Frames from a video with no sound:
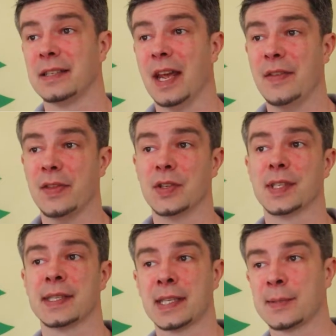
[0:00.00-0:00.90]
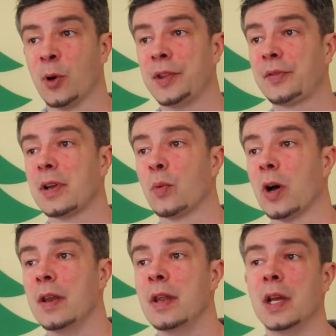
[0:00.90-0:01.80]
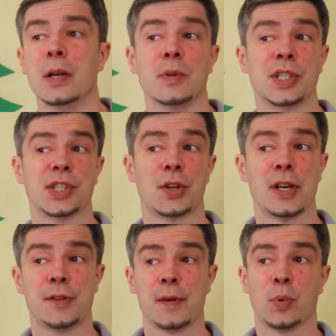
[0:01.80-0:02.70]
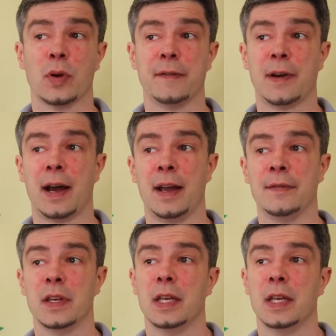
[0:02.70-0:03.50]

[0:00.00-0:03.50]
And then there's a 6.3 to 1, which is 33.5,